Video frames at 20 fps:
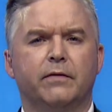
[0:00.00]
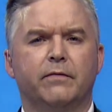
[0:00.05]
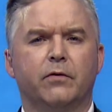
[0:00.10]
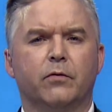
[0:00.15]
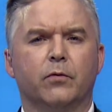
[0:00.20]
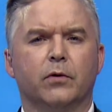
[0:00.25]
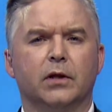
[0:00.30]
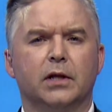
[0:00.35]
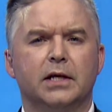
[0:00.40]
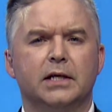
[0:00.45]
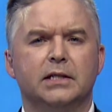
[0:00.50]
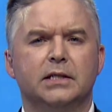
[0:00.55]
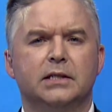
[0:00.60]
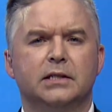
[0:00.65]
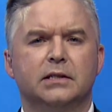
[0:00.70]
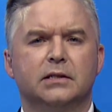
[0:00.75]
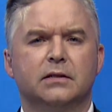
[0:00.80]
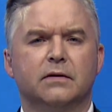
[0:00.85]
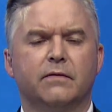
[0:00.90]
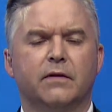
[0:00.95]
of the
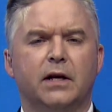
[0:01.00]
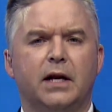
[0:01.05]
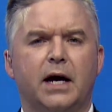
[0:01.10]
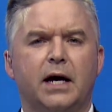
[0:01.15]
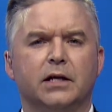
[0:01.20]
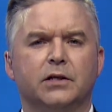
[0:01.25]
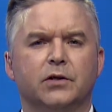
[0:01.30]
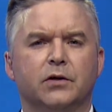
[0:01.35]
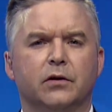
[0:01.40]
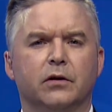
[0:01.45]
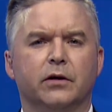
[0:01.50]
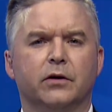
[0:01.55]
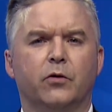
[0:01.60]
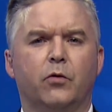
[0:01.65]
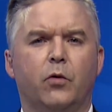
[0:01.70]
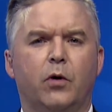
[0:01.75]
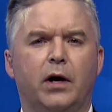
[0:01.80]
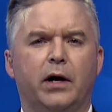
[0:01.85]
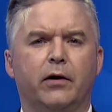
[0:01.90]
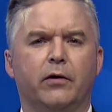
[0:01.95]
release of the National
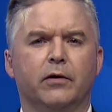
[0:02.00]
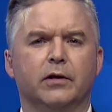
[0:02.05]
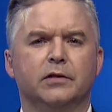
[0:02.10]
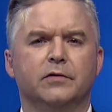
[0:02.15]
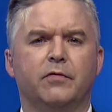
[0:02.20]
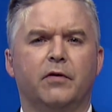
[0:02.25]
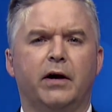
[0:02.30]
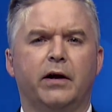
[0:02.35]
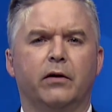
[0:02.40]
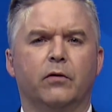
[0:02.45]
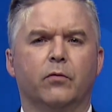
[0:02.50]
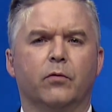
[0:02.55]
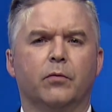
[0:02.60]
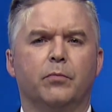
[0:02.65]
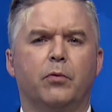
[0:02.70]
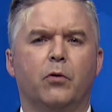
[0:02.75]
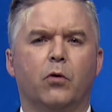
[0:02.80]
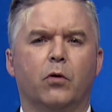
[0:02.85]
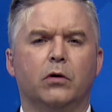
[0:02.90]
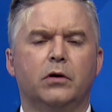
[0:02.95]
Inquiry's final
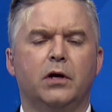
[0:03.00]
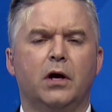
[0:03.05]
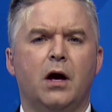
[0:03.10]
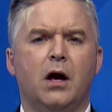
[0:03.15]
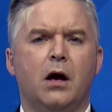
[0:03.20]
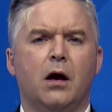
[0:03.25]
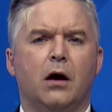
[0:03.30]
report.